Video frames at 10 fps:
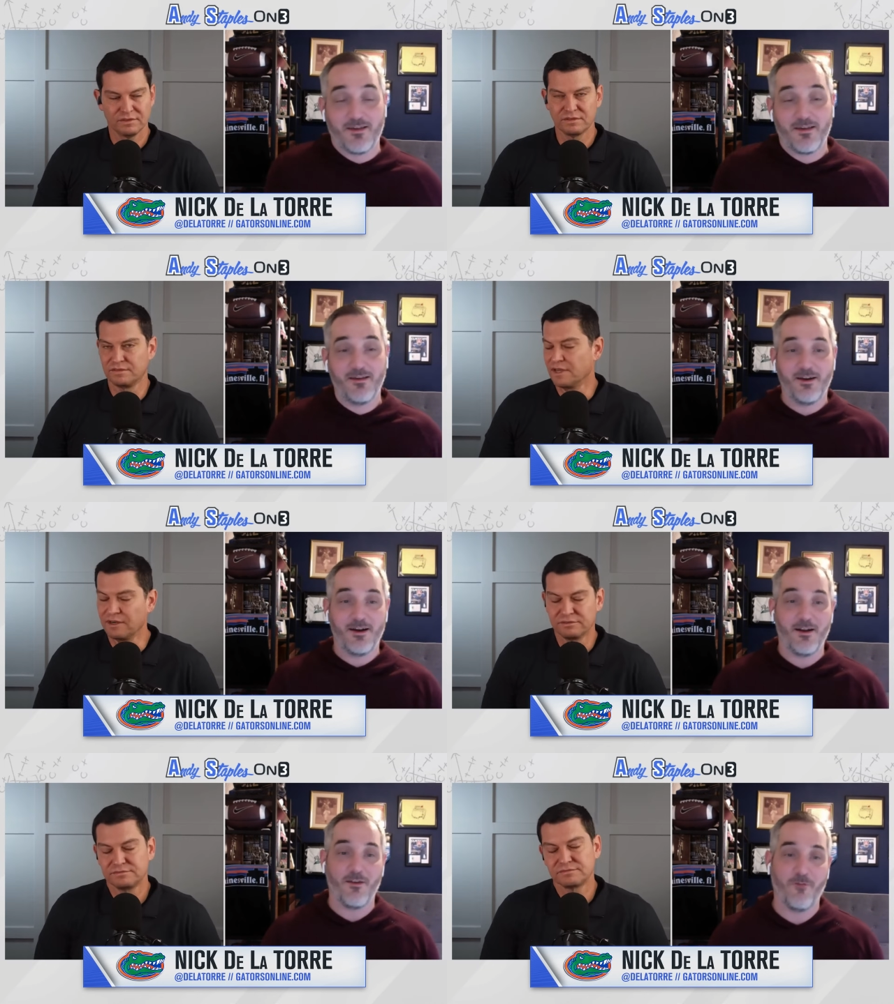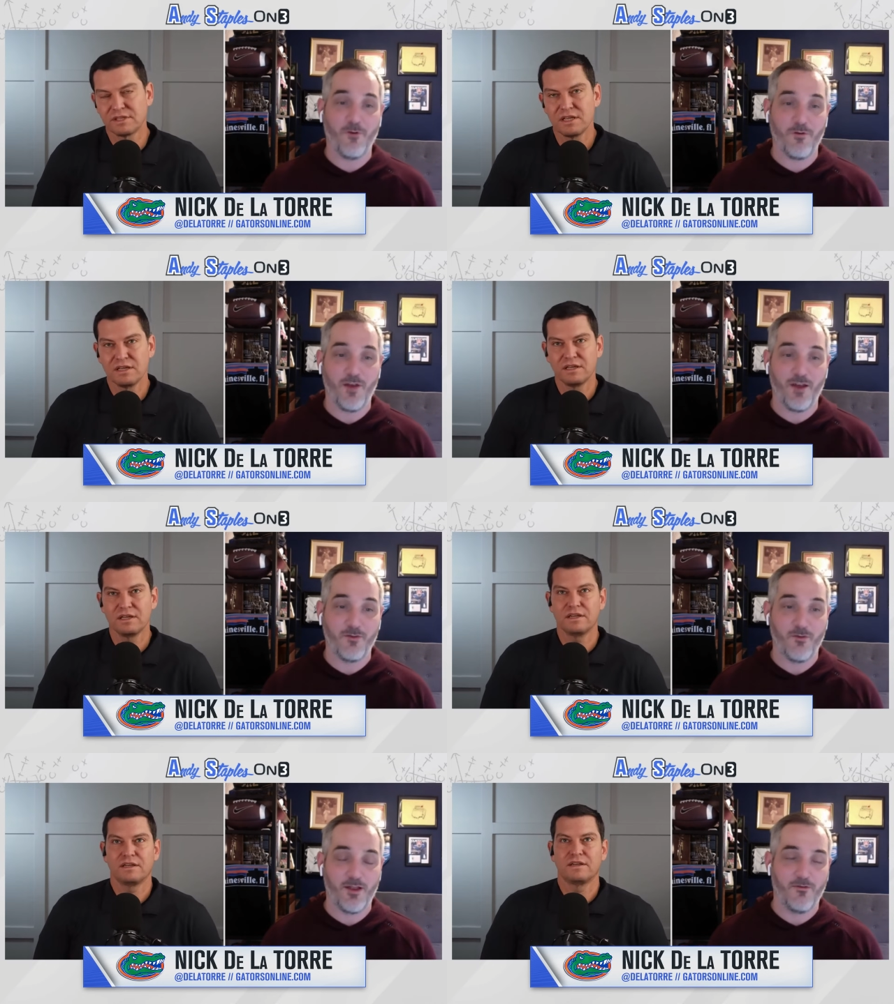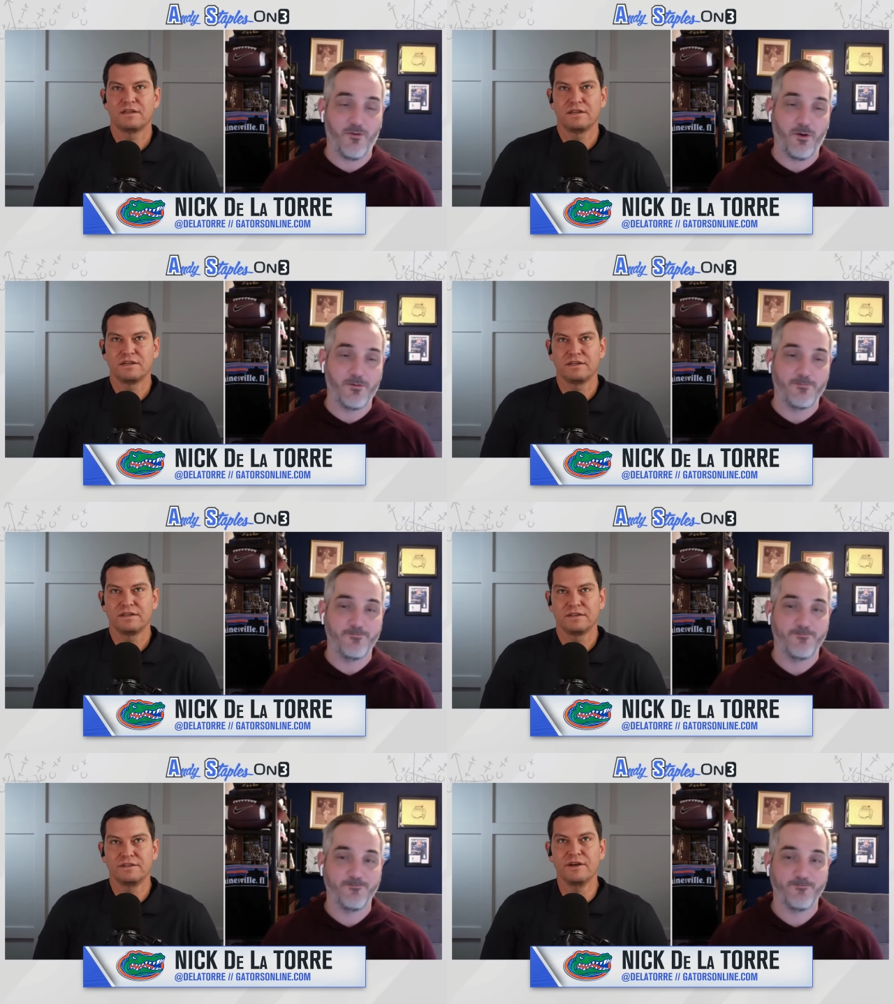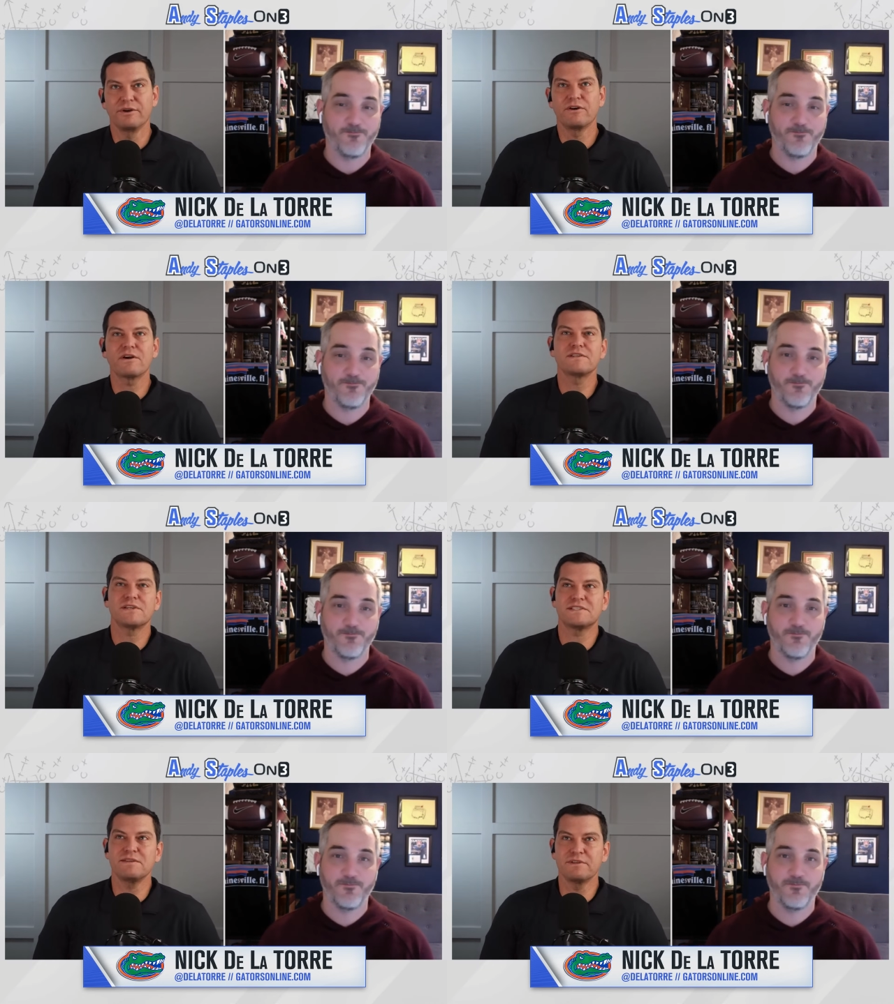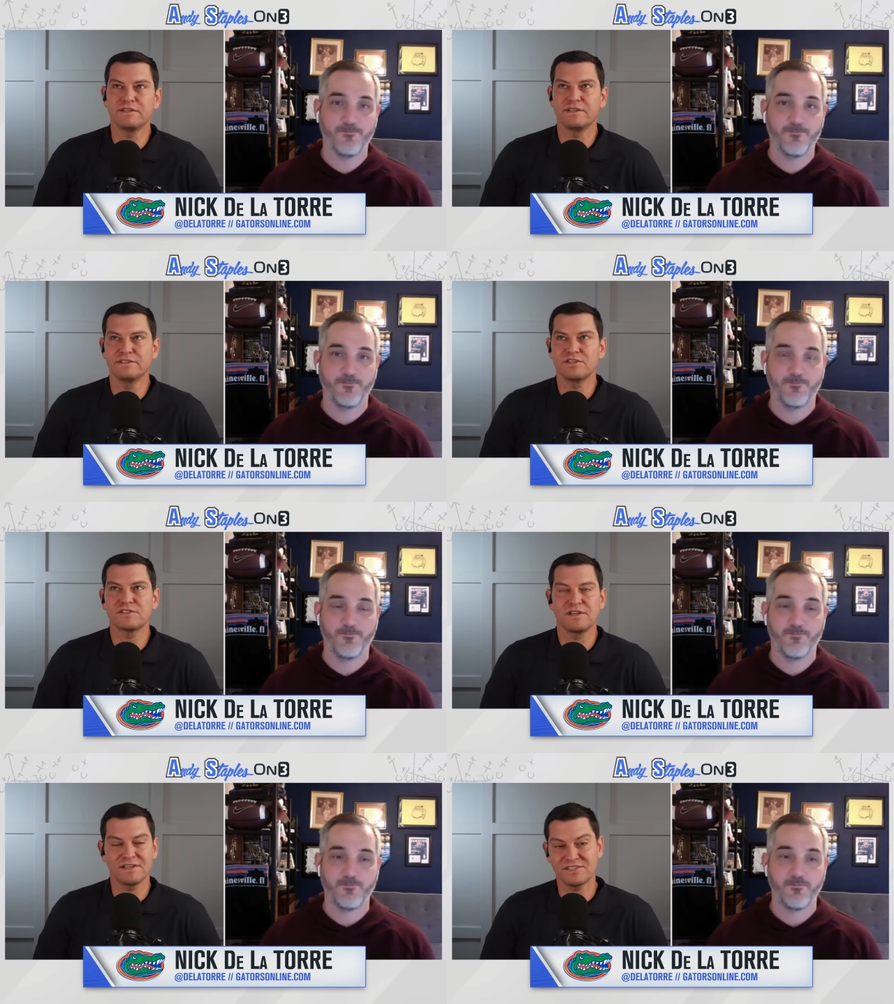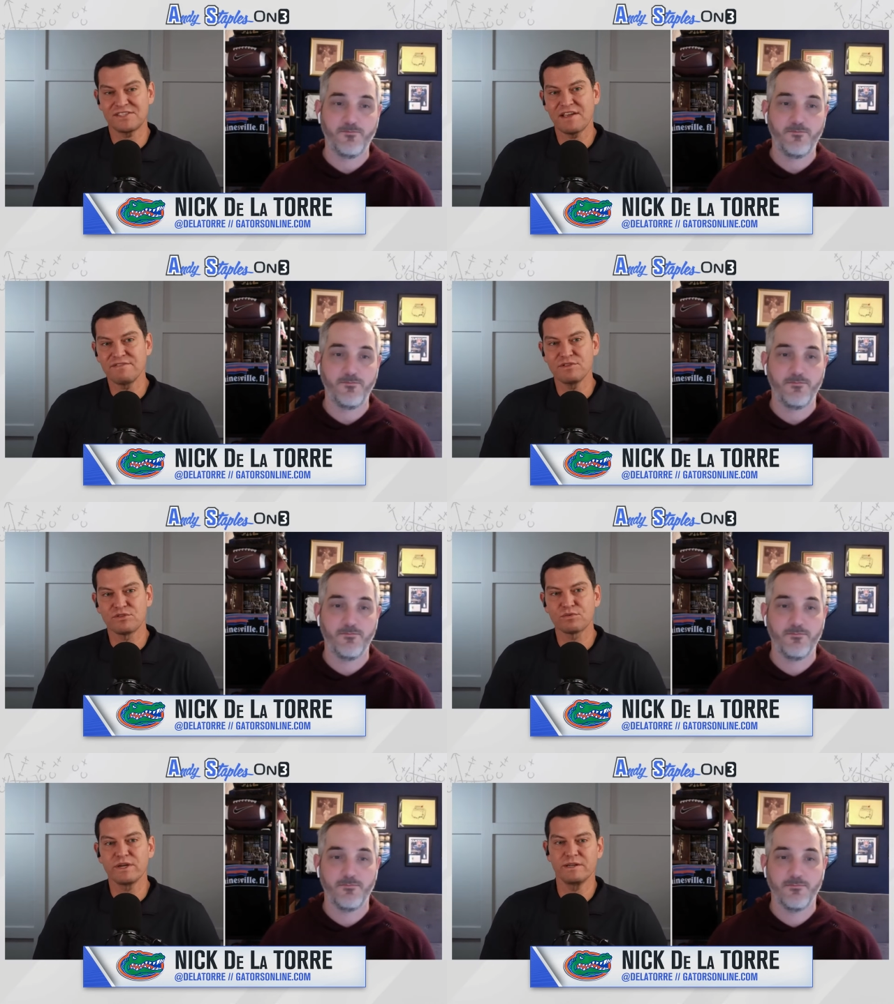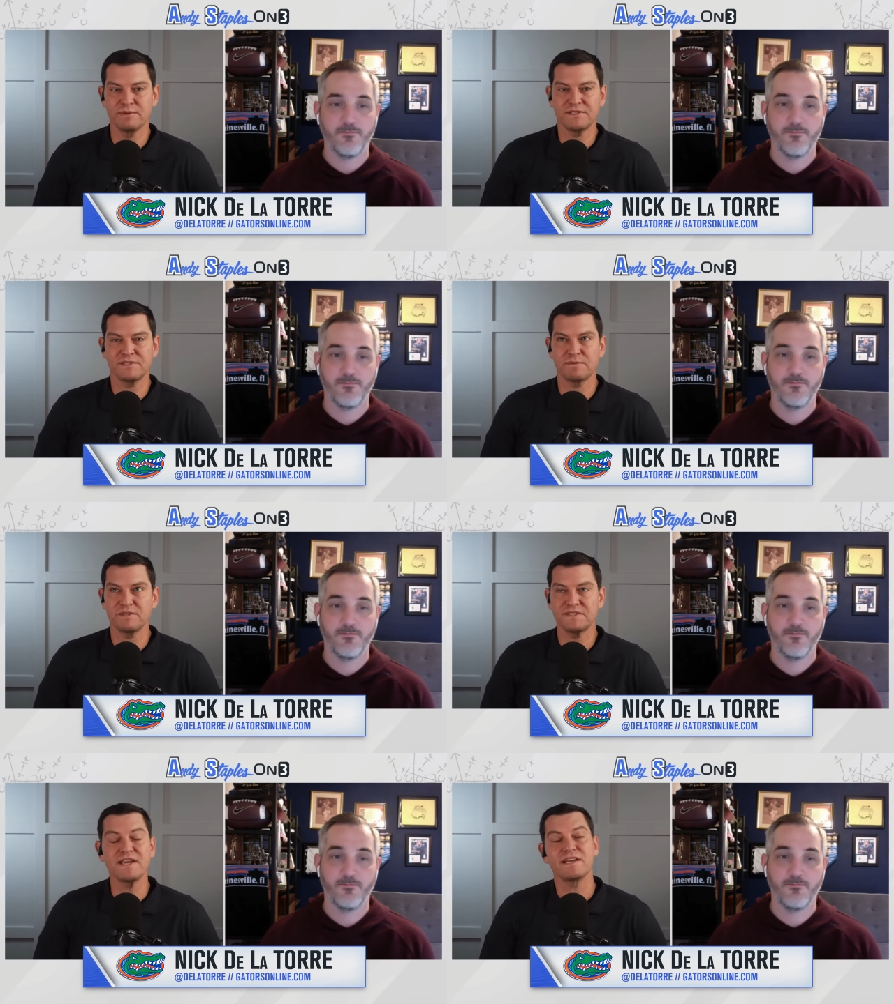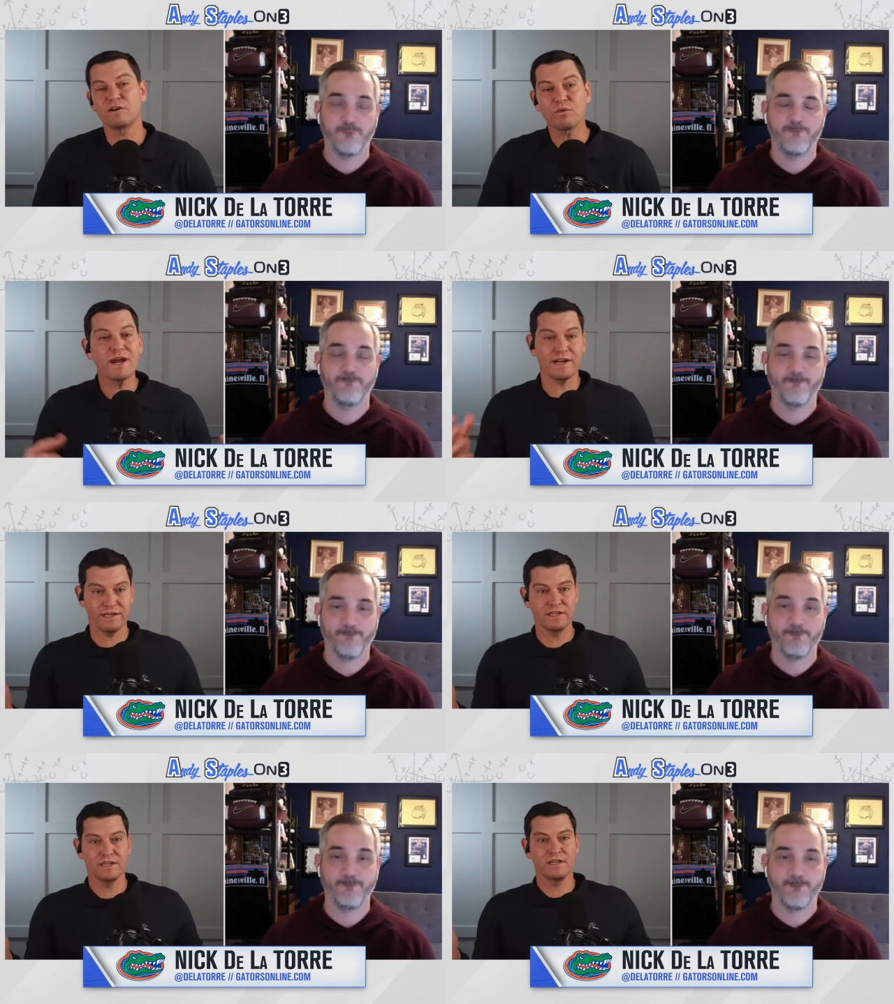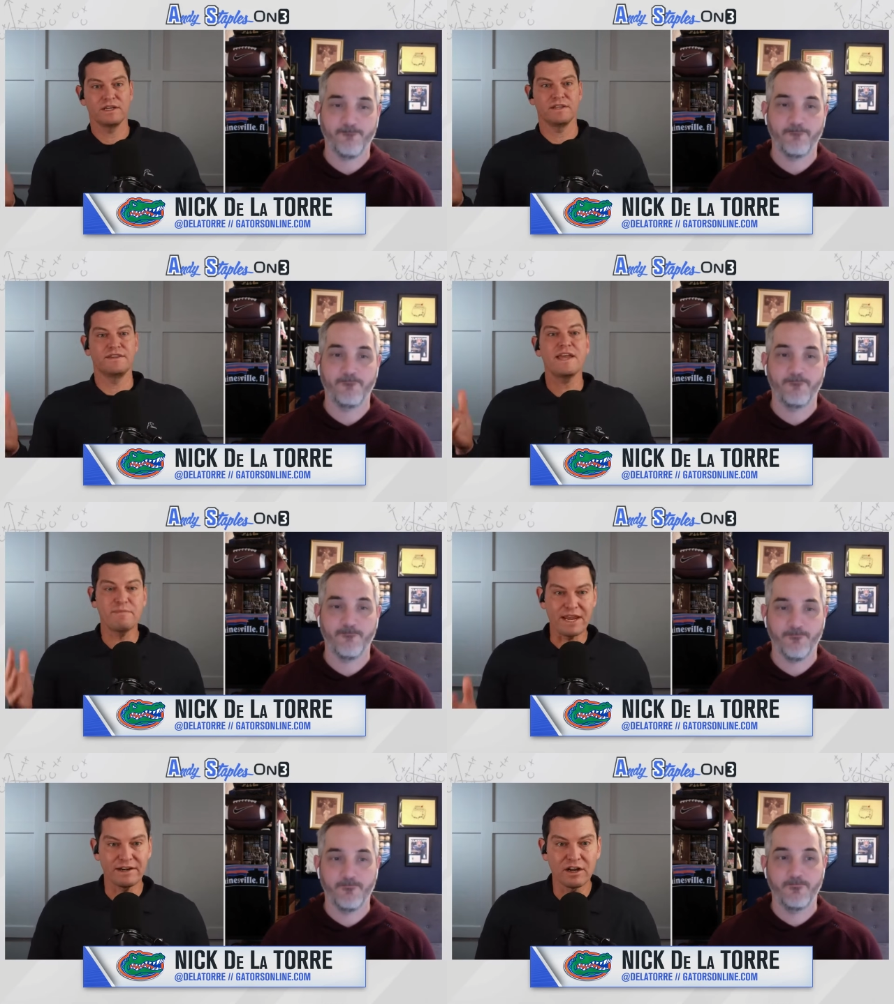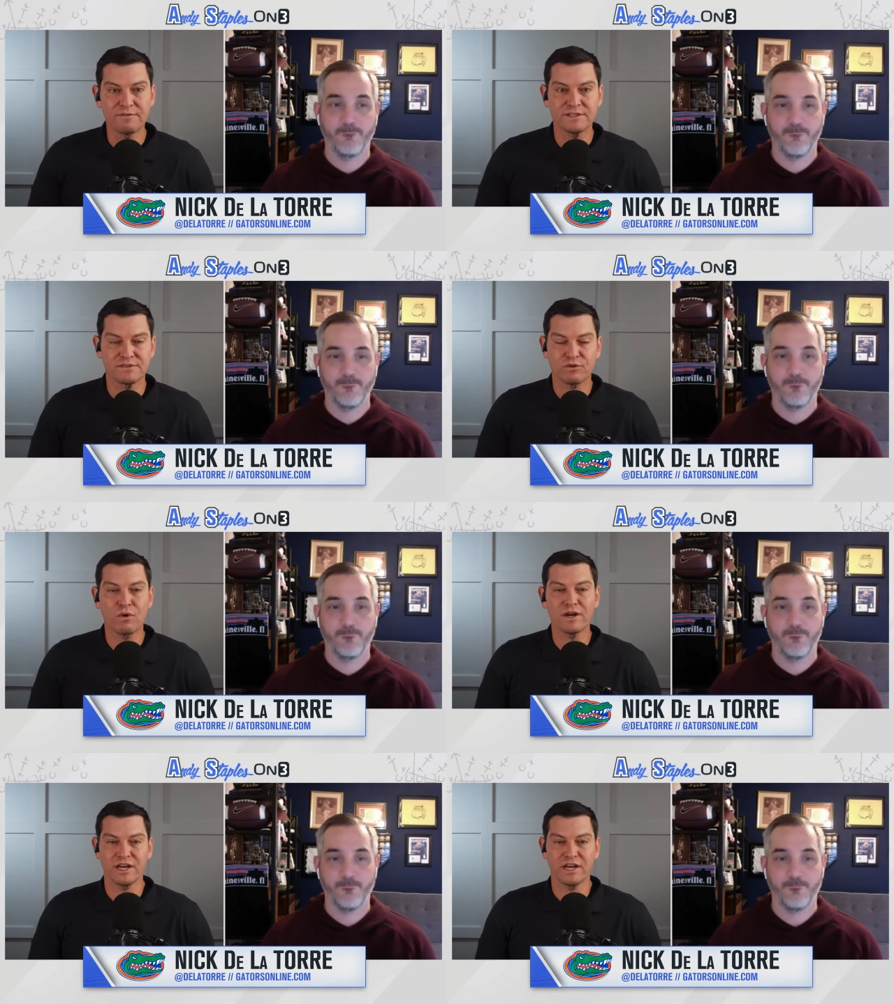Speaker 1: No, uh, fans were ready for.
Speaker 2: No, an Arkansas team that that just lost seven three to Mississippi State. Now, granted, they made an offensive coordinator